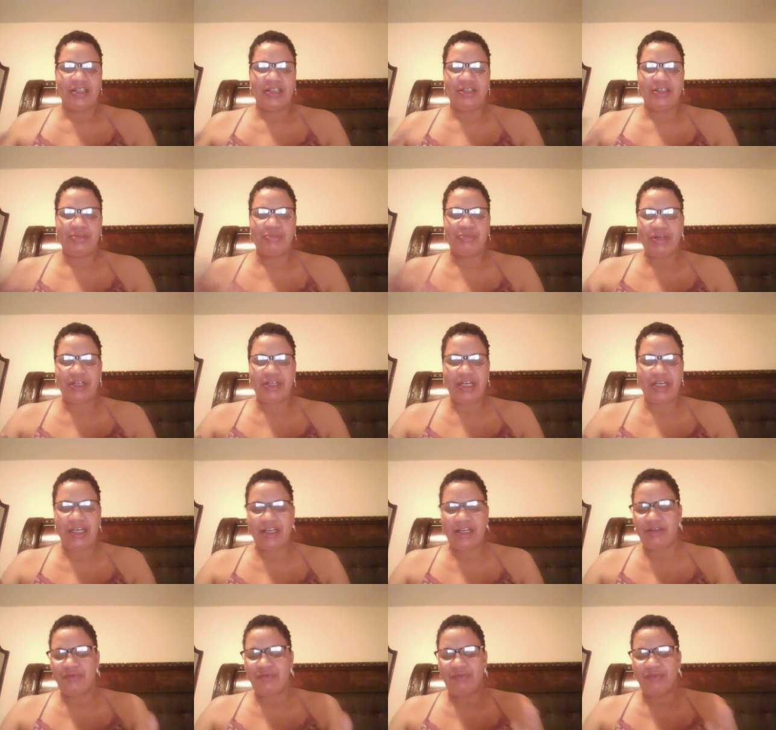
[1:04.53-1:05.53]
to put
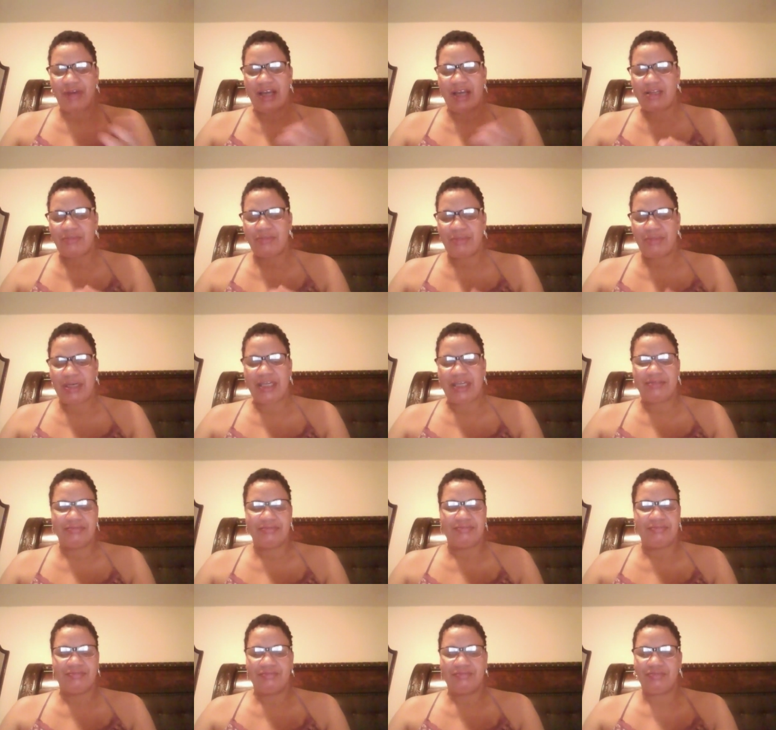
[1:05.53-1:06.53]
in the regular meat
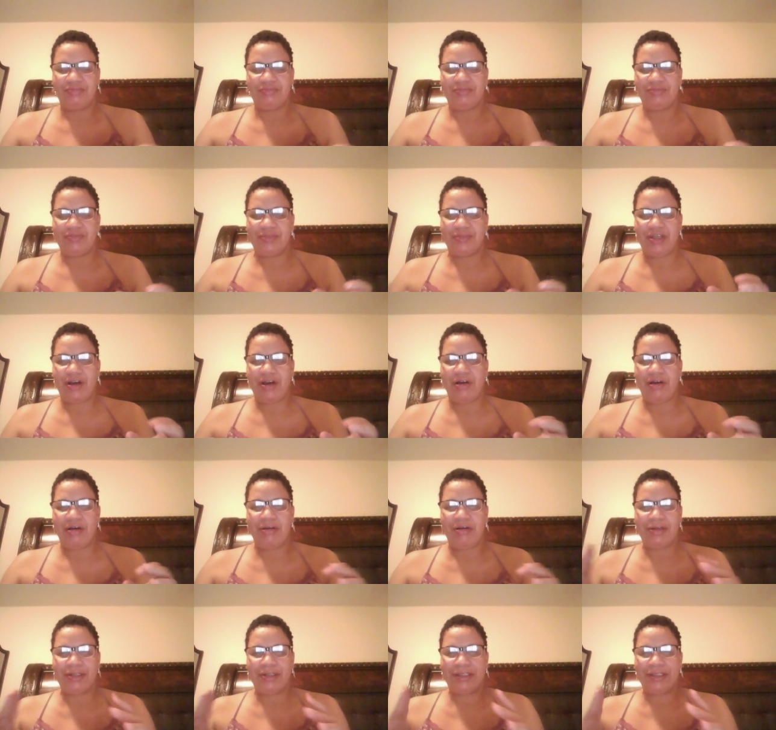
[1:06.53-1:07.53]

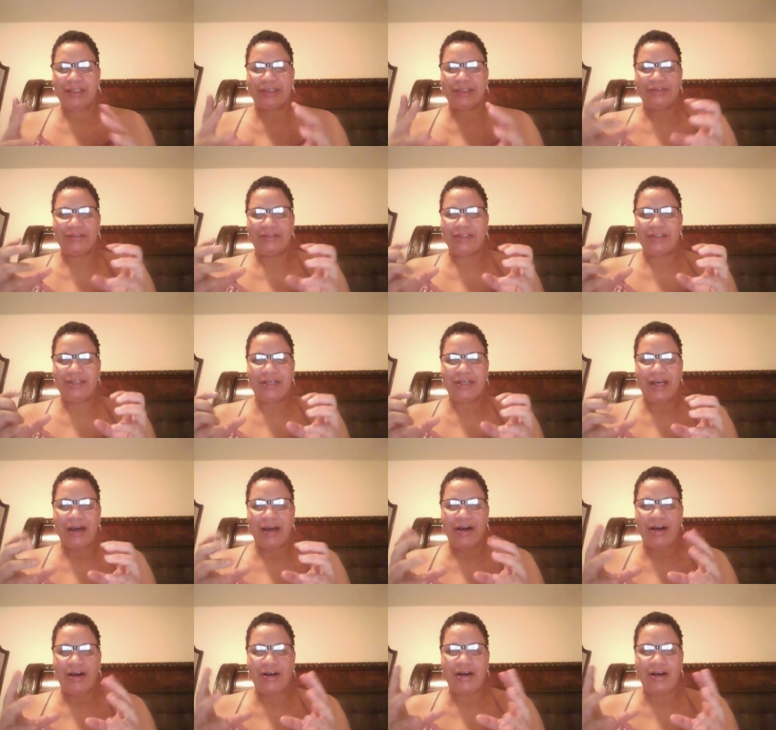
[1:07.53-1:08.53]
all of the
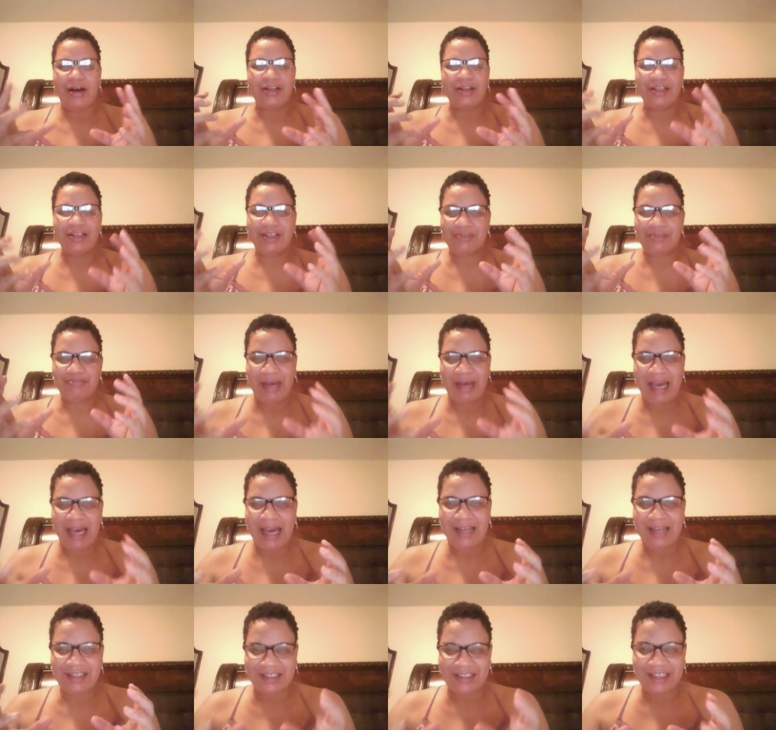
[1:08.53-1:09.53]
all of the
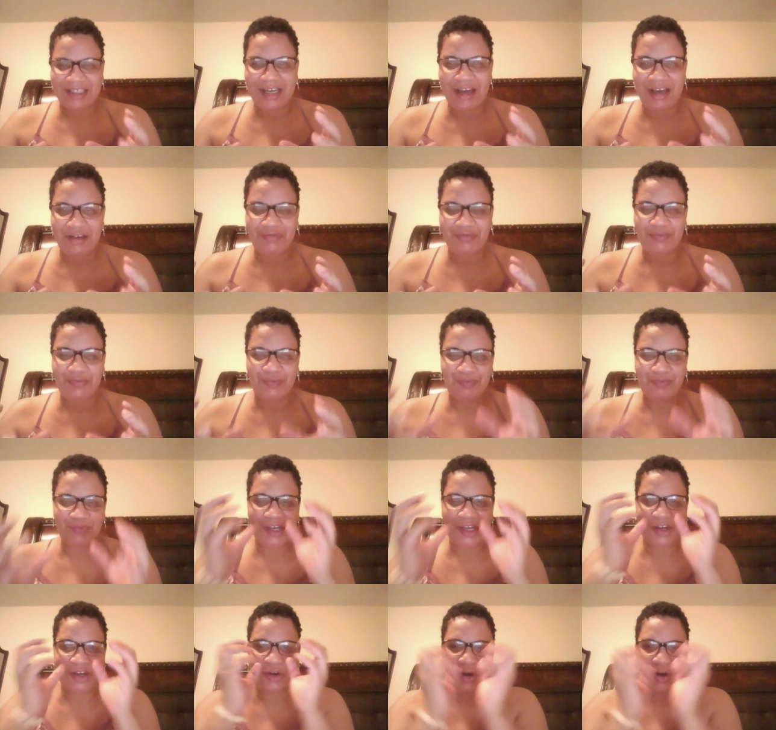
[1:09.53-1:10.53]
bad stuff
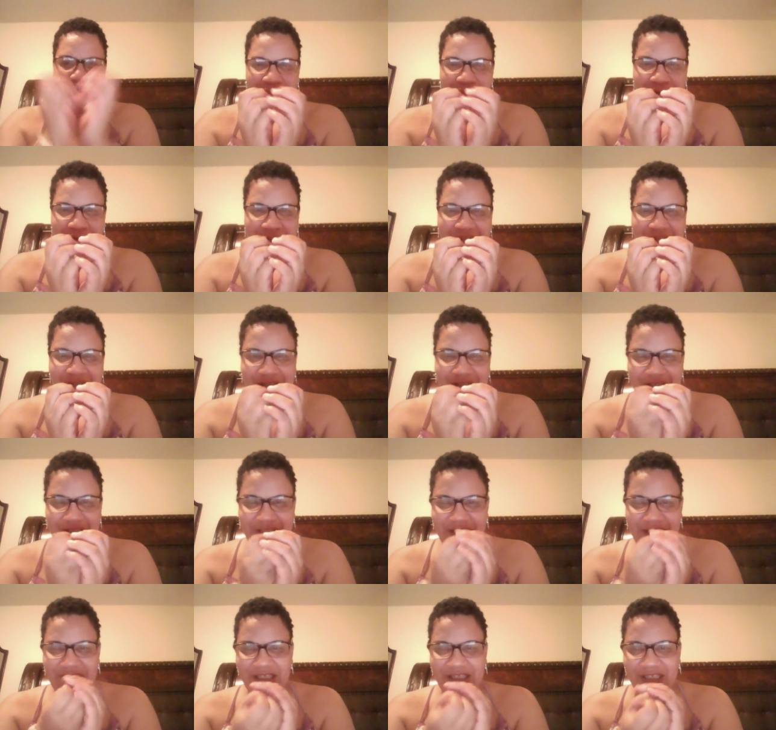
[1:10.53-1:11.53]
incorporated
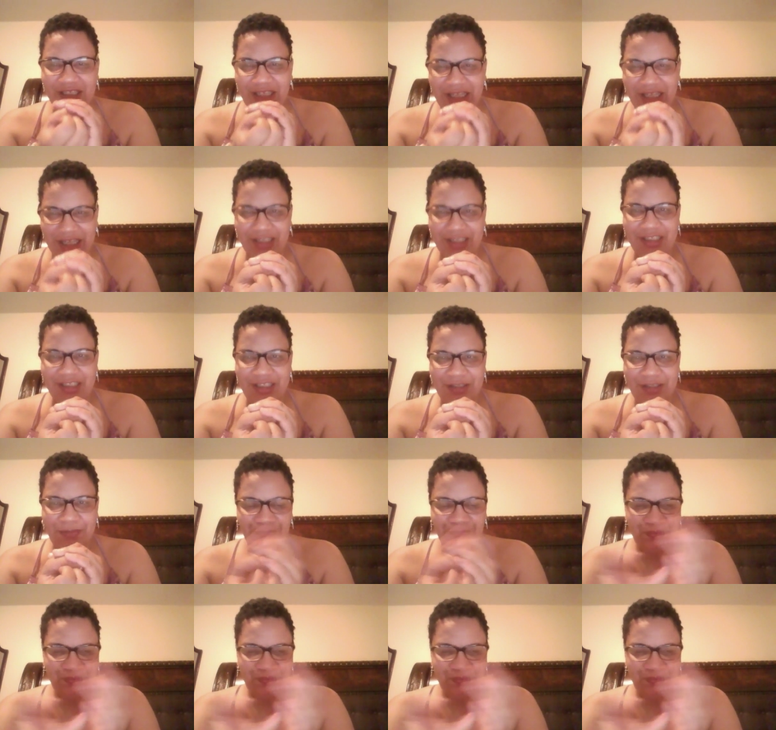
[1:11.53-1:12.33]
into these links